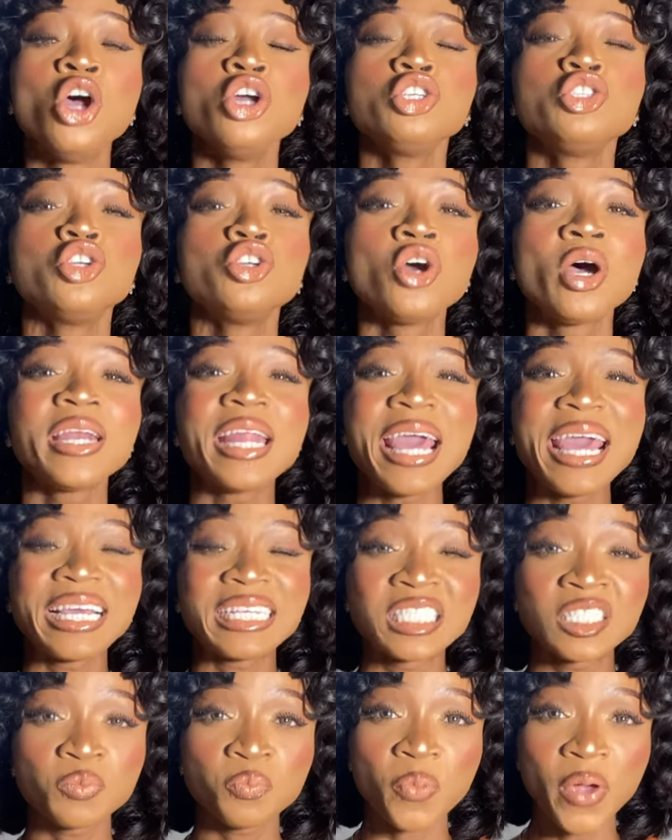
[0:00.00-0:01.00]
do not
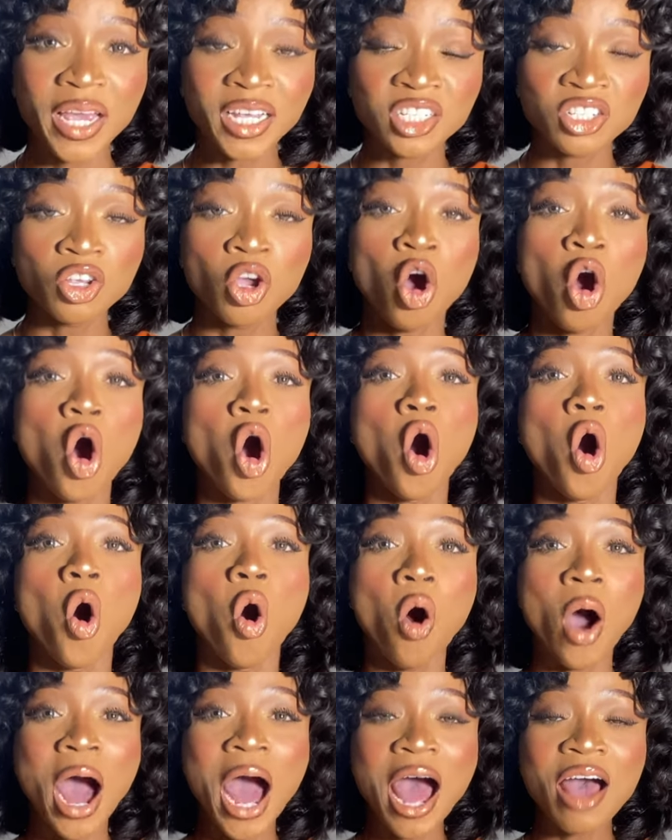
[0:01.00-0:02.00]
expect
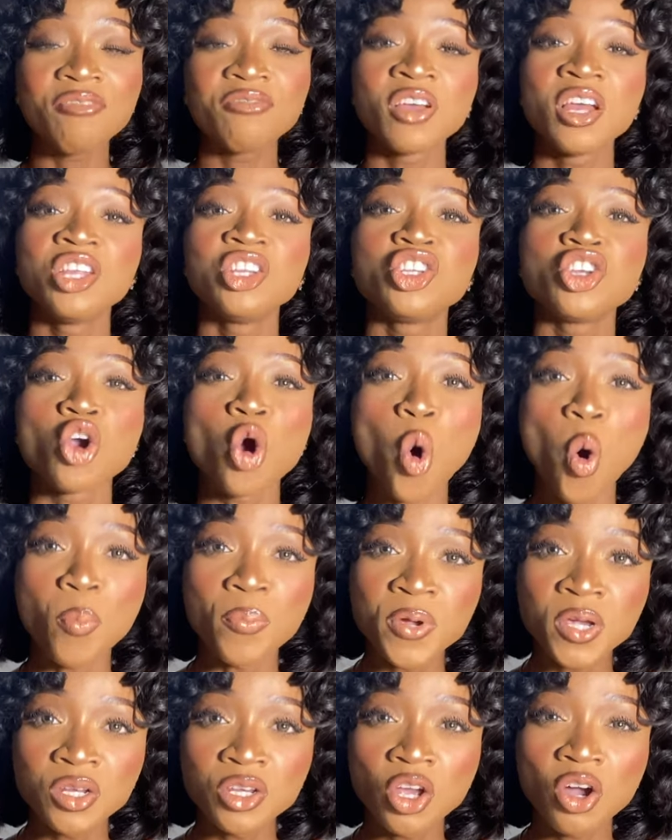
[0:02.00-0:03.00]
or have the
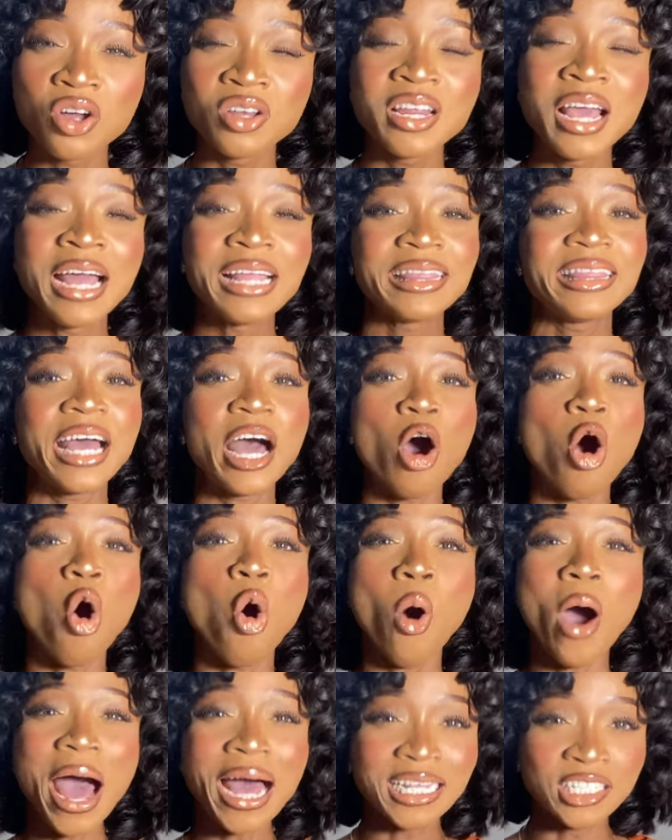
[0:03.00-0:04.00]
opinion that
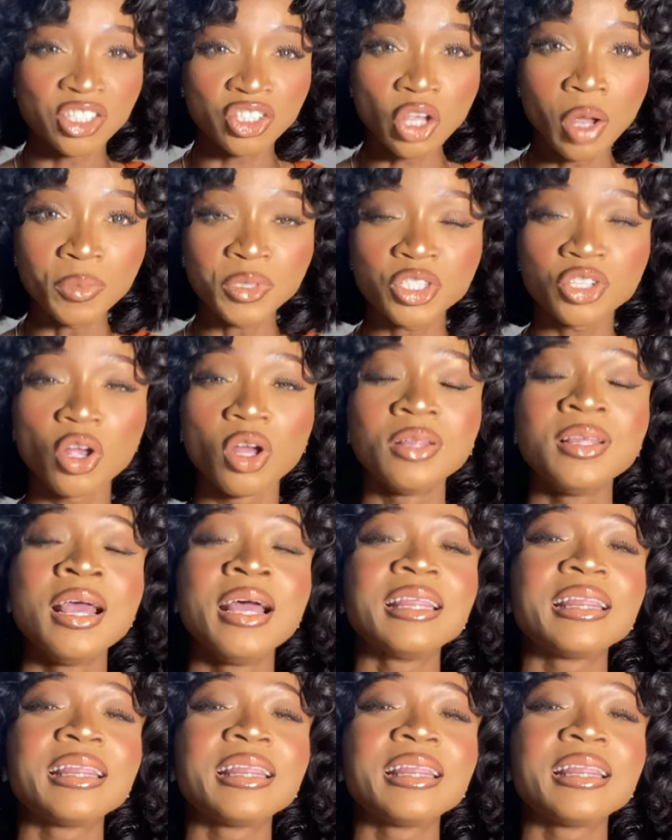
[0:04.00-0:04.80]
or assumption